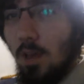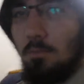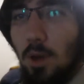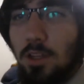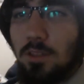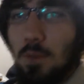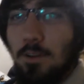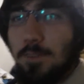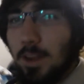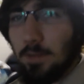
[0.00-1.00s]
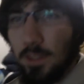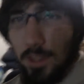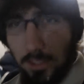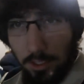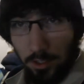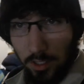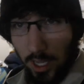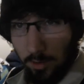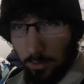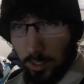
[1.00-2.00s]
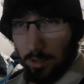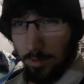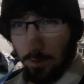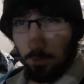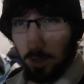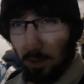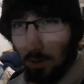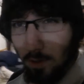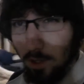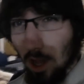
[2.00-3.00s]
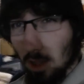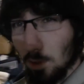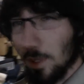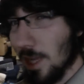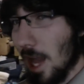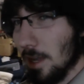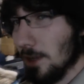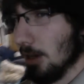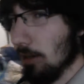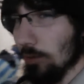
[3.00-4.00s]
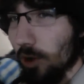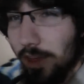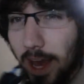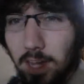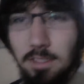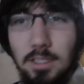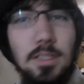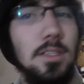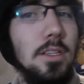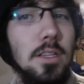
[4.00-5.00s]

Most of my family thinks I should get rid of it because I look younger without it.